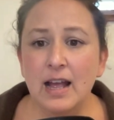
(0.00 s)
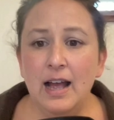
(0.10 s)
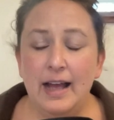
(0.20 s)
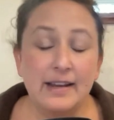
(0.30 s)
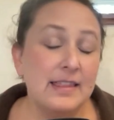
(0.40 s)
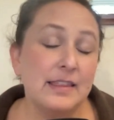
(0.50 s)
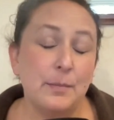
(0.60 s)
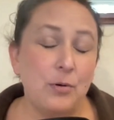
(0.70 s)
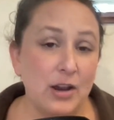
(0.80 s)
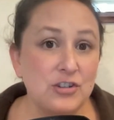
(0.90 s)
And I think the
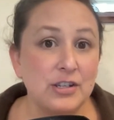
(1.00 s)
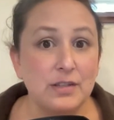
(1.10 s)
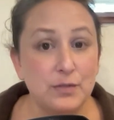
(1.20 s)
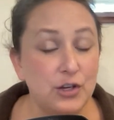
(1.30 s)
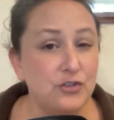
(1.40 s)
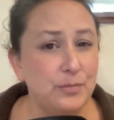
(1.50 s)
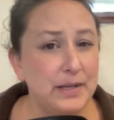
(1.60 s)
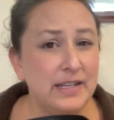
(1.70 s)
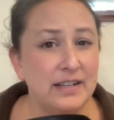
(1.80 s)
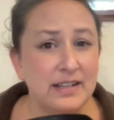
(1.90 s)
pressures of social
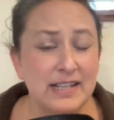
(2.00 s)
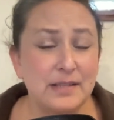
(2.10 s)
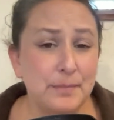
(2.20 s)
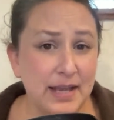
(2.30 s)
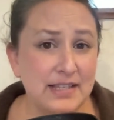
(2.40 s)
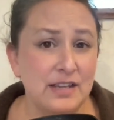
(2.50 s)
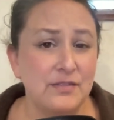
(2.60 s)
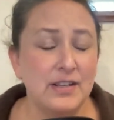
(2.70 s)
media is massive.